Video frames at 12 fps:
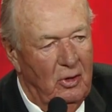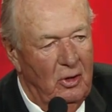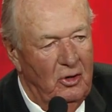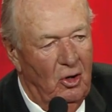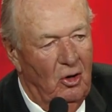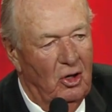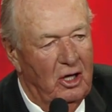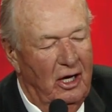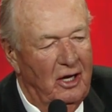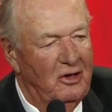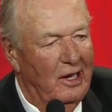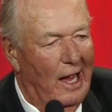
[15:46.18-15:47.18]
you're looking
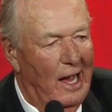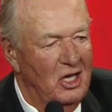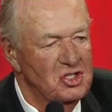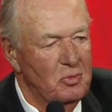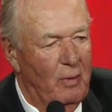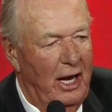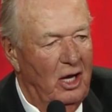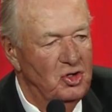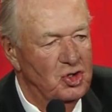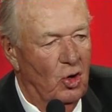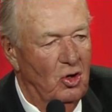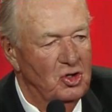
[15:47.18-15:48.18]
at the Iceman,
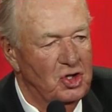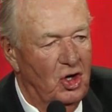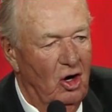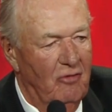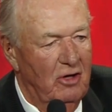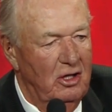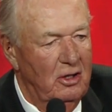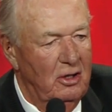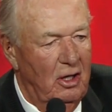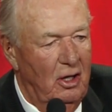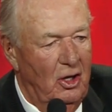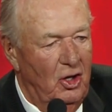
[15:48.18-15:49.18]
George Gervin,
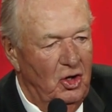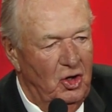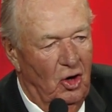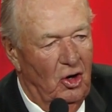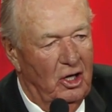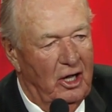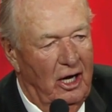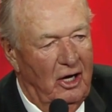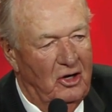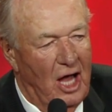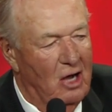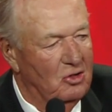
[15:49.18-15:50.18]
you're looking at
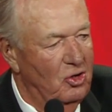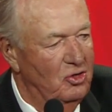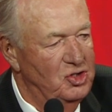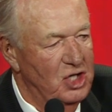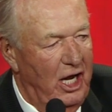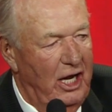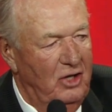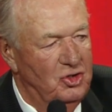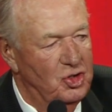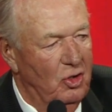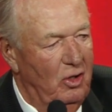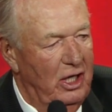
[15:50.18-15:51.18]
Dr. J,
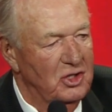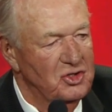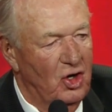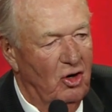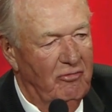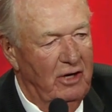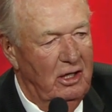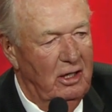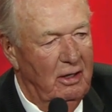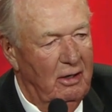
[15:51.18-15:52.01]
Julius Erving.